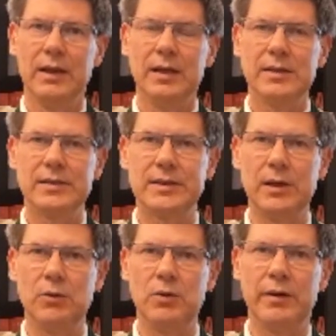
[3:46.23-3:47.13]

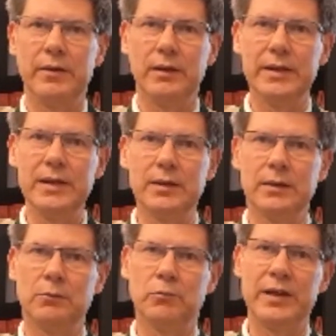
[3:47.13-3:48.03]
So the
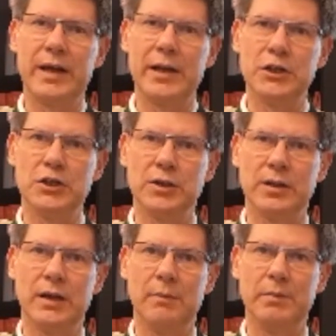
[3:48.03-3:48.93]
legal
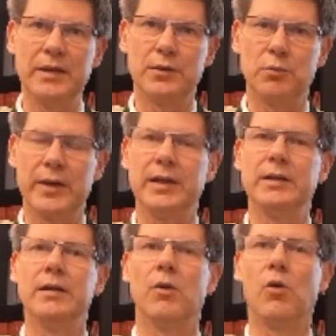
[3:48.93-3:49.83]
relation
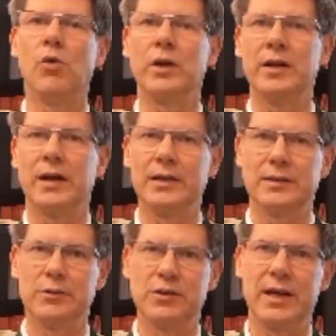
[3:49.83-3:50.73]
between
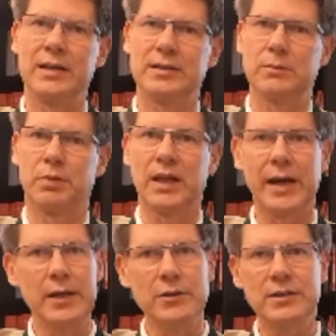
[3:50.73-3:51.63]
organizers and
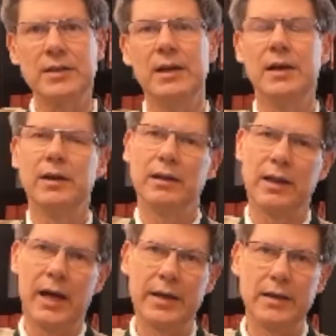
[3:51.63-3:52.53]
suppliers,
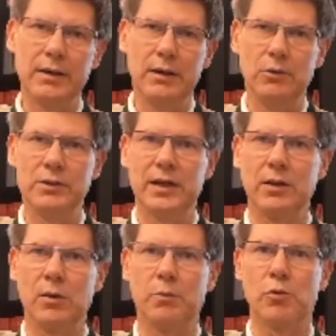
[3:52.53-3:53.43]
like
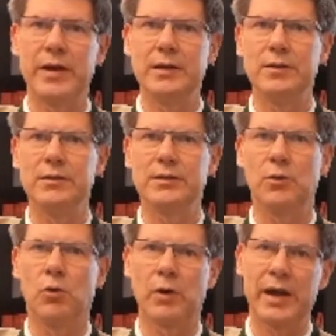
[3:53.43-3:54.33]
hotel operators
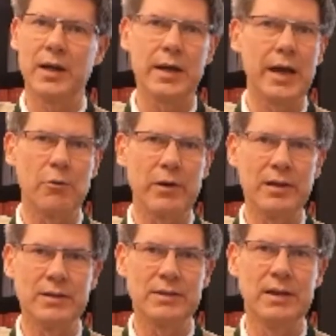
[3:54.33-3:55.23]
or air
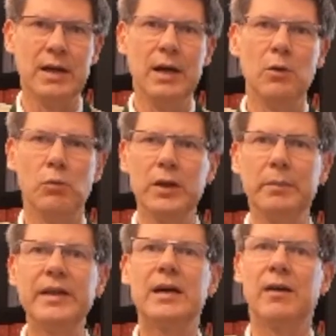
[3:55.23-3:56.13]
carriers, will
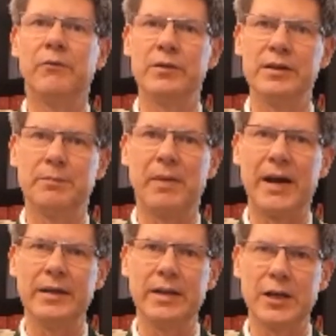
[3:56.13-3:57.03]
be governed
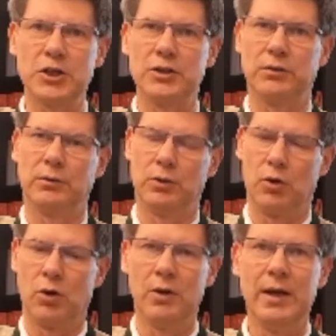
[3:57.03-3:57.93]
by national
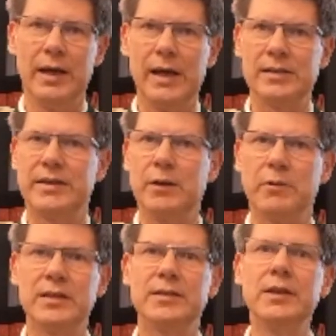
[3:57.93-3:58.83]
law, as there
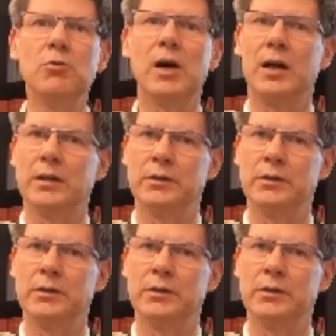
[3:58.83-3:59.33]
is no other